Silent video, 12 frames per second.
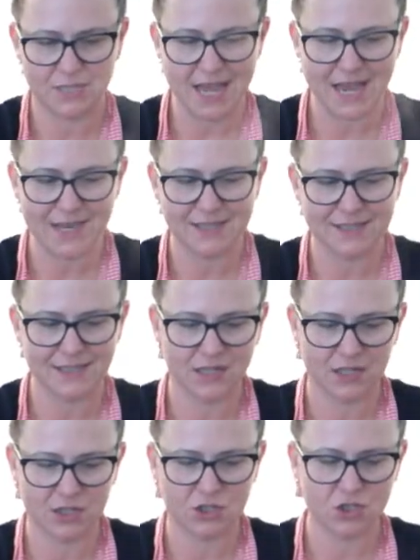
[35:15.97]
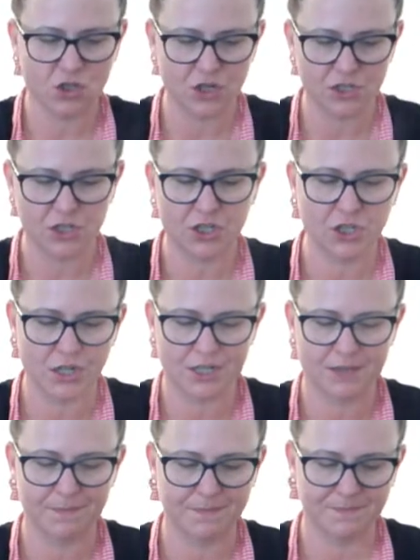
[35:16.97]
eggs, it's going to start to cook
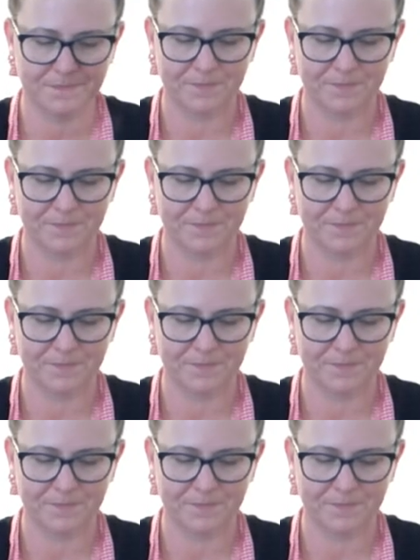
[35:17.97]
them.